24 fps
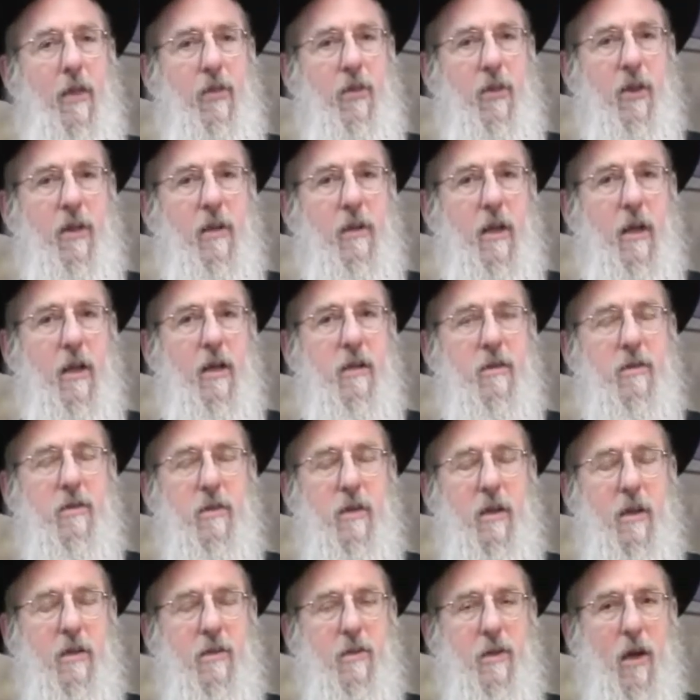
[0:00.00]
I think that
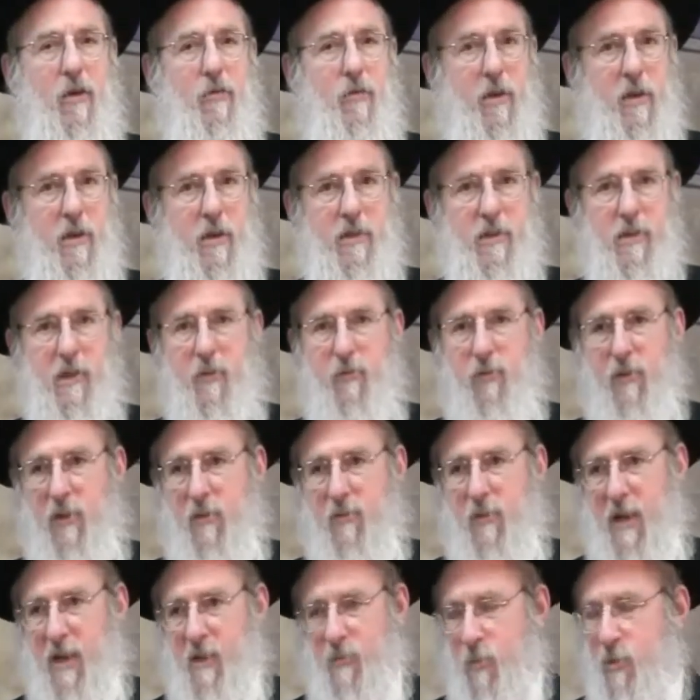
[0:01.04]
it's, it's unrealistic for
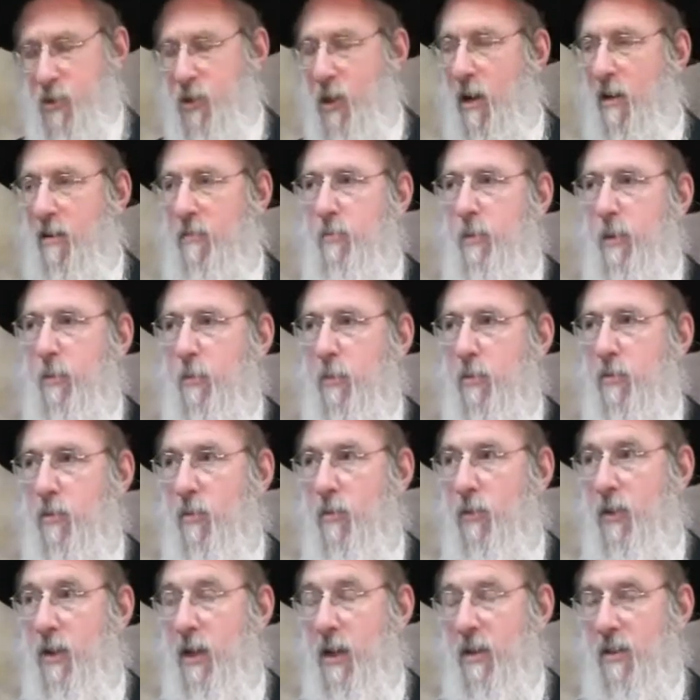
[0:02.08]
the vast majority of people
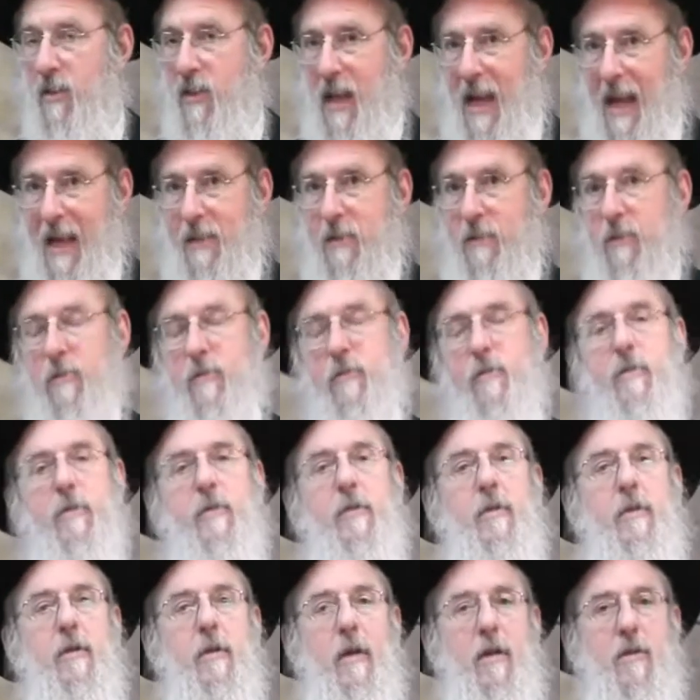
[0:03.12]
to think that
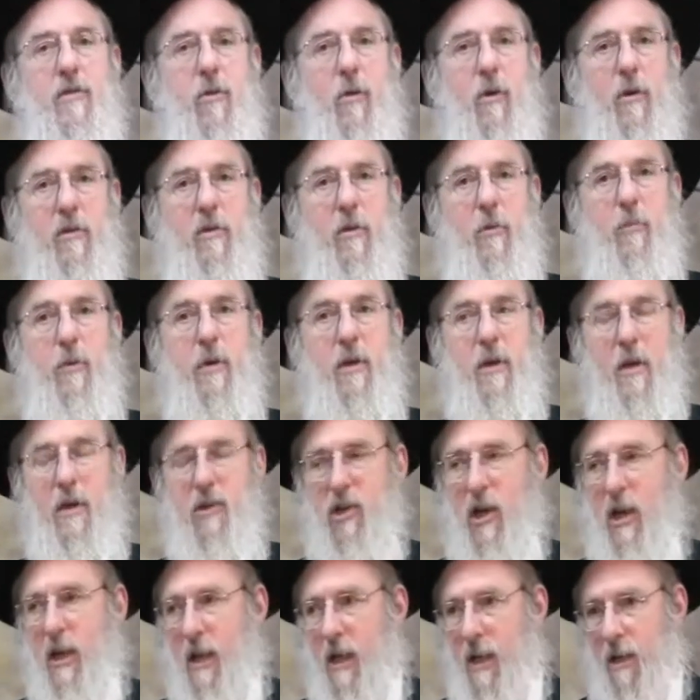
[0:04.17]
it's going to be
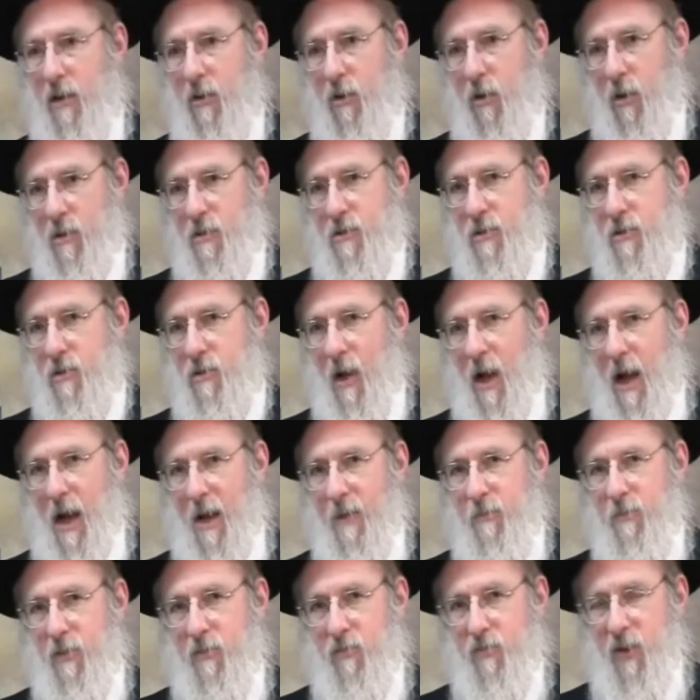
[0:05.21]
a gigantic cost. So
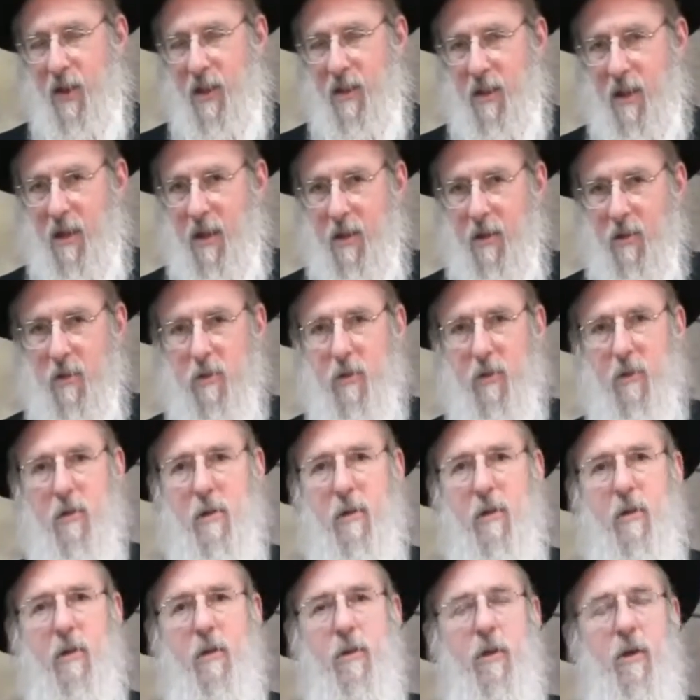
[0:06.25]
I'm defending
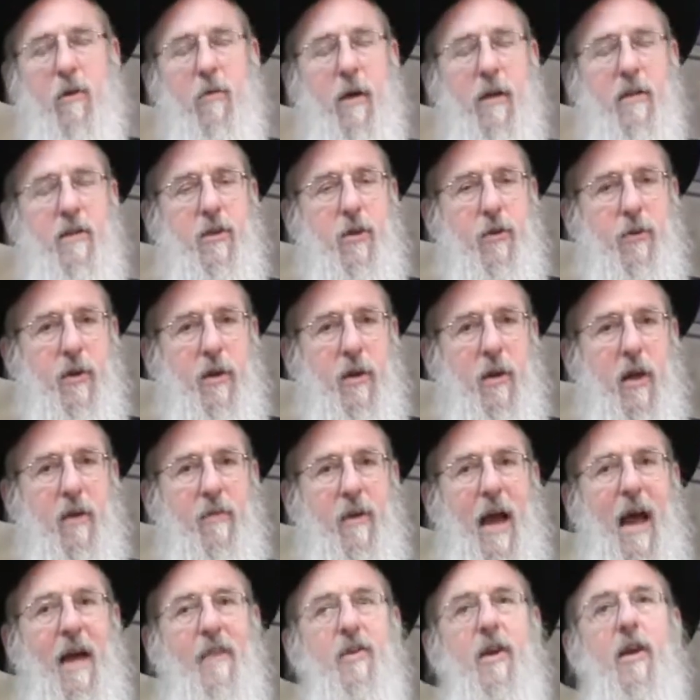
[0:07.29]
the criterion
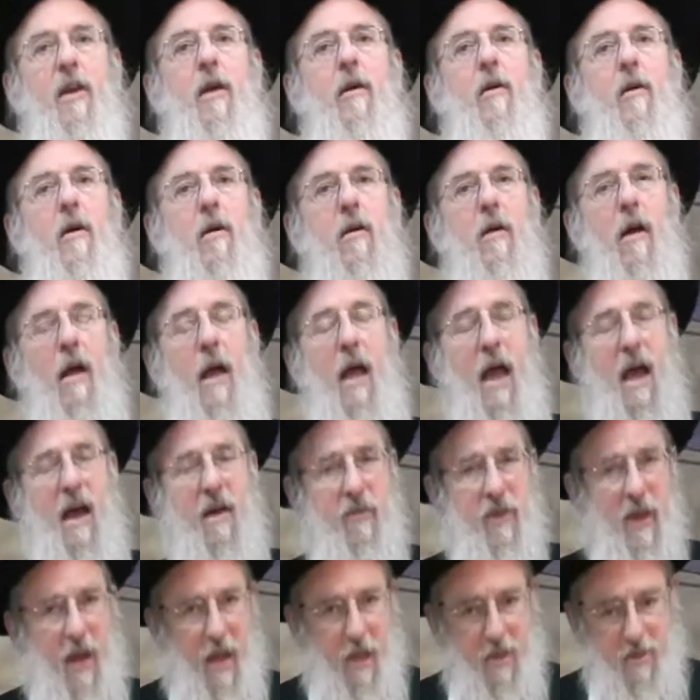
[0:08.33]
of having
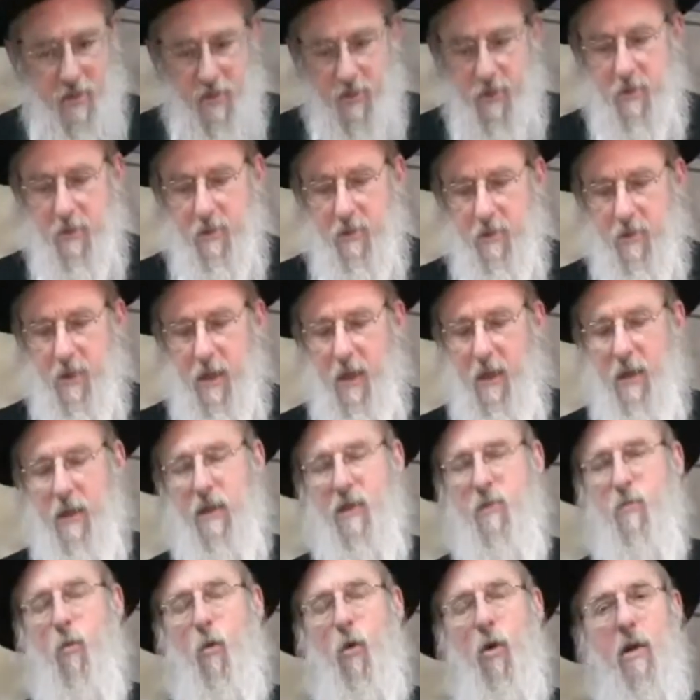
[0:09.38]
evidence that
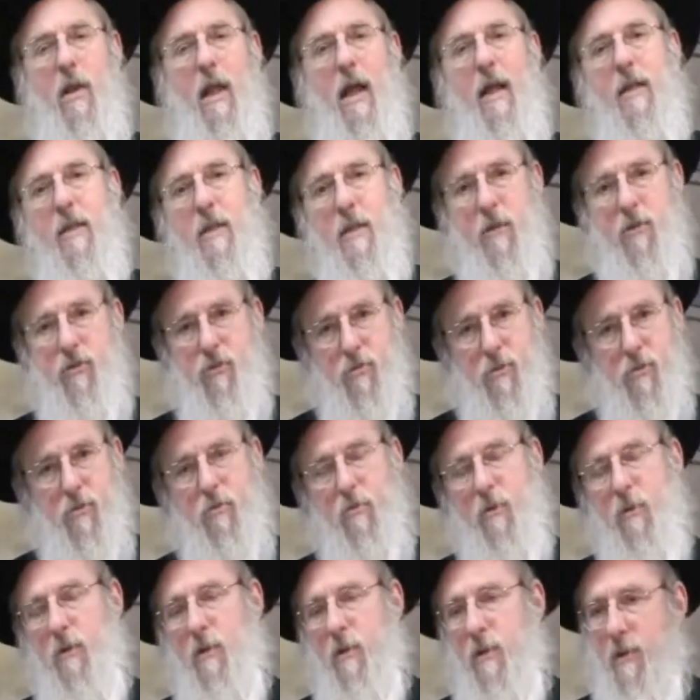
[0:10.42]
it is more likely
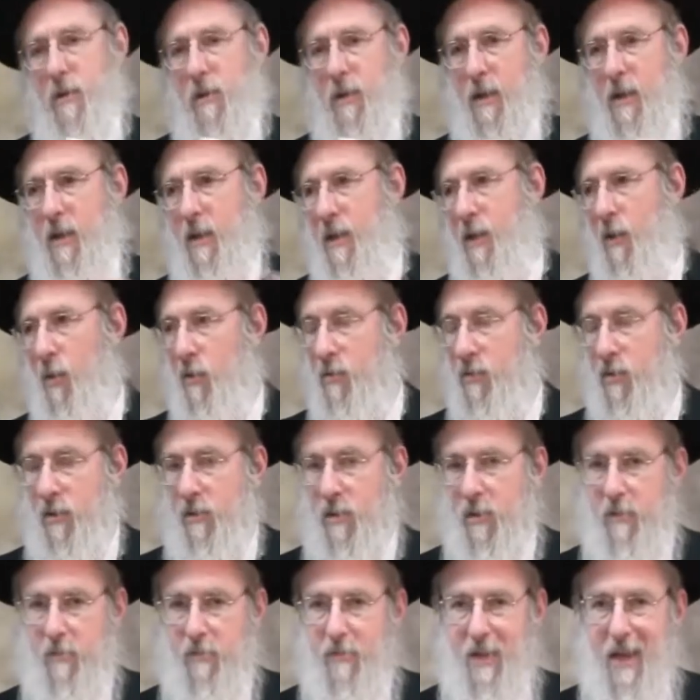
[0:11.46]
true than any
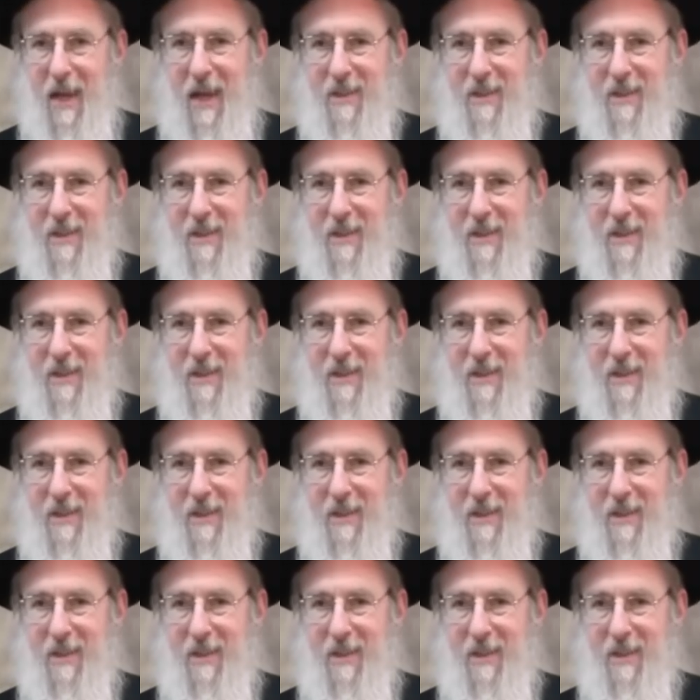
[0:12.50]
alternative.